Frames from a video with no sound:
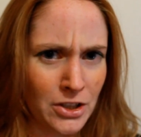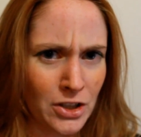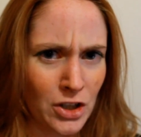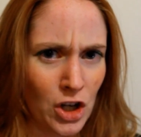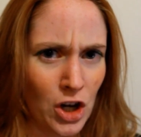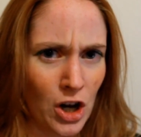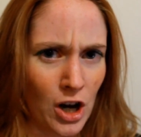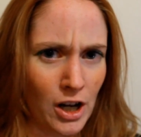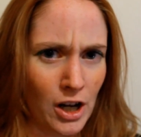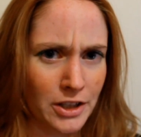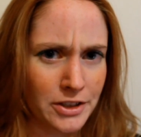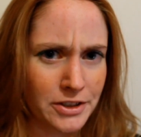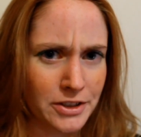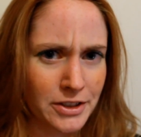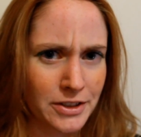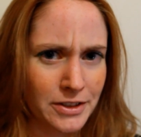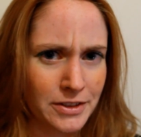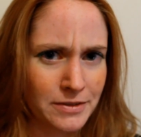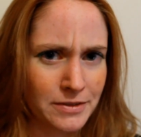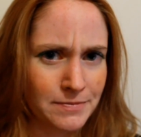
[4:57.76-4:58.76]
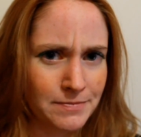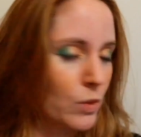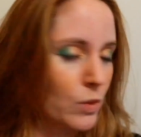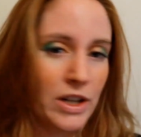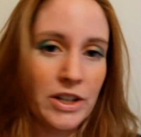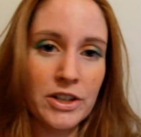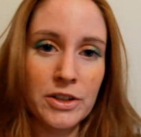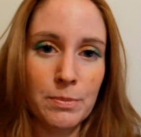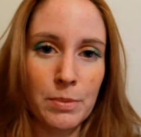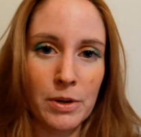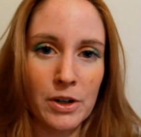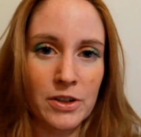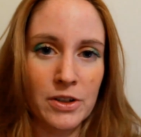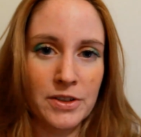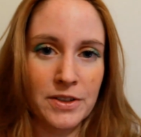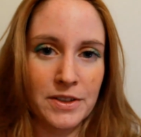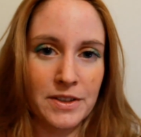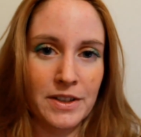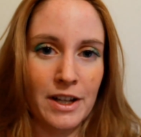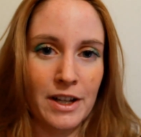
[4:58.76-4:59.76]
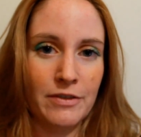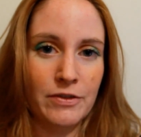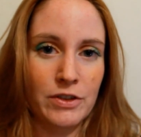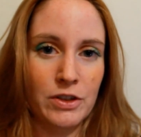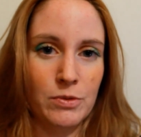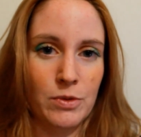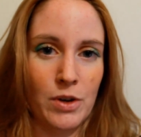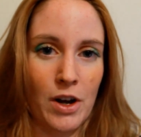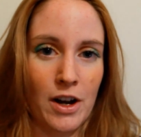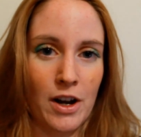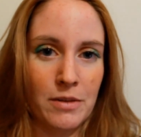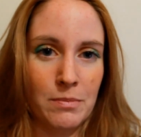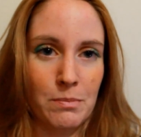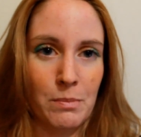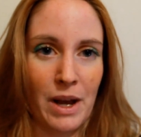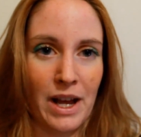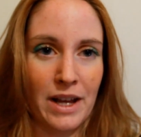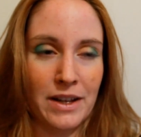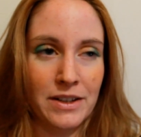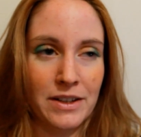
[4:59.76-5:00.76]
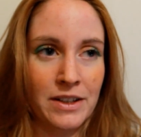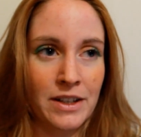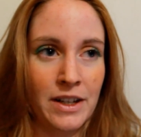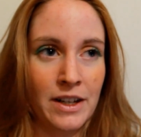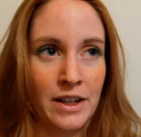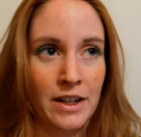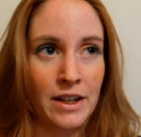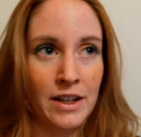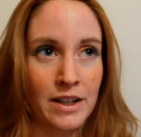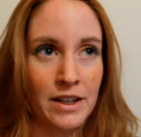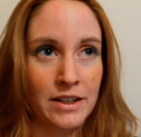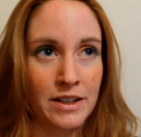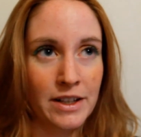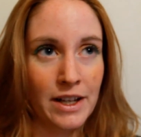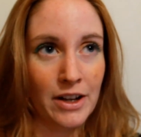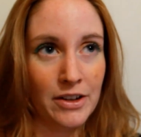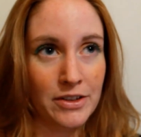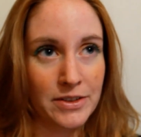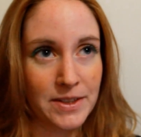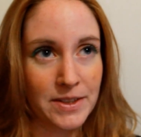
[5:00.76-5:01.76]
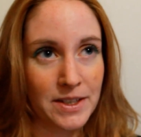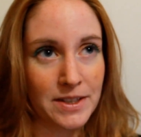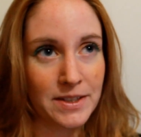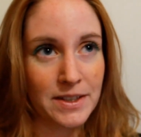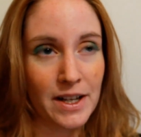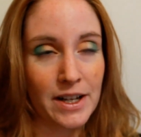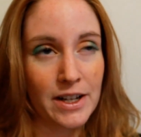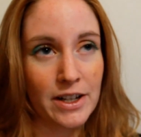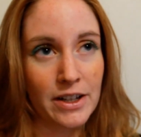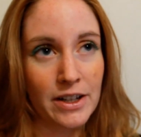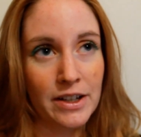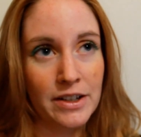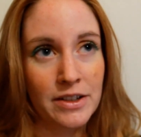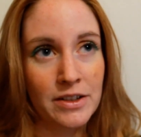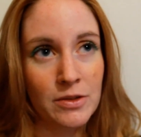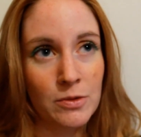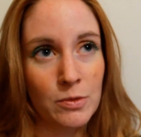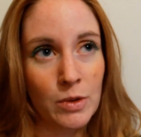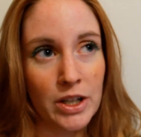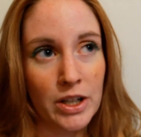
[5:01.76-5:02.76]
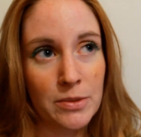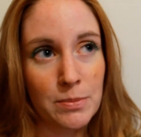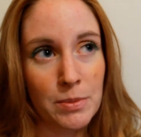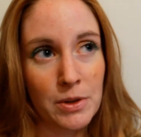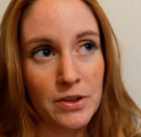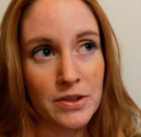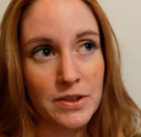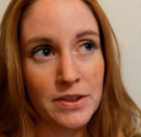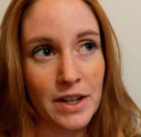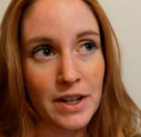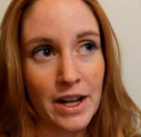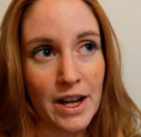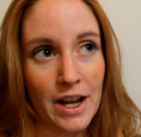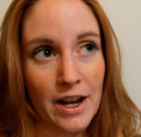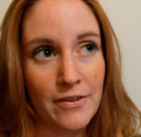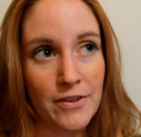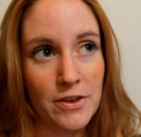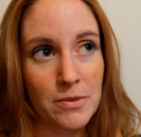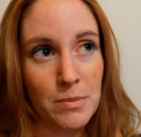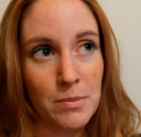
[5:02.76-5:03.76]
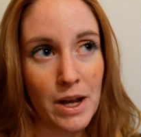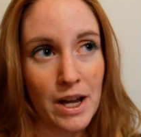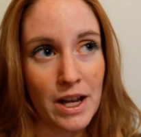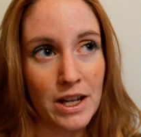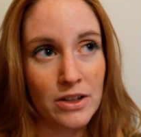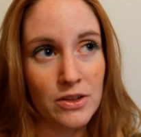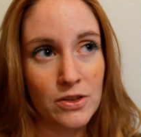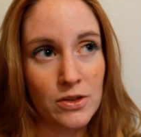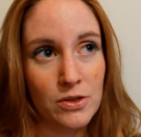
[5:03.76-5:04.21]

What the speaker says: Not. which person have you not met? Now, is this like, which person I haven't met